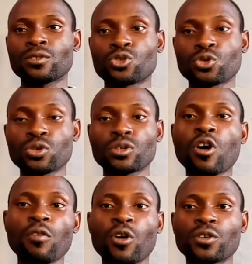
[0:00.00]
through
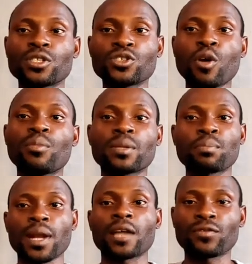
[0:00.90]
all these
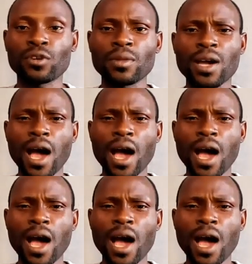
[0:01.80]
government platforms,